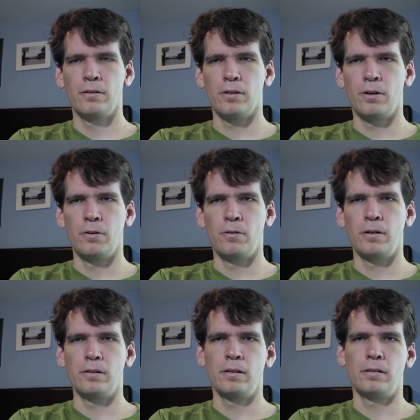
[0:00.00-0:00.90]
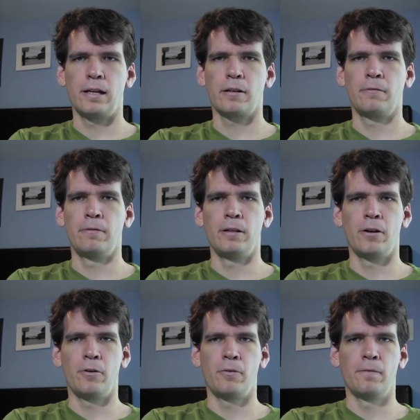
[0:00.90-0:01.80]
So until next
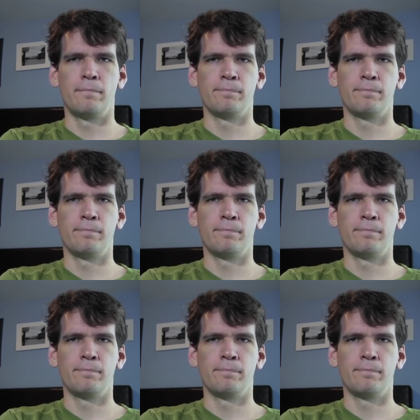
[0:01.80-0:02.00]
video,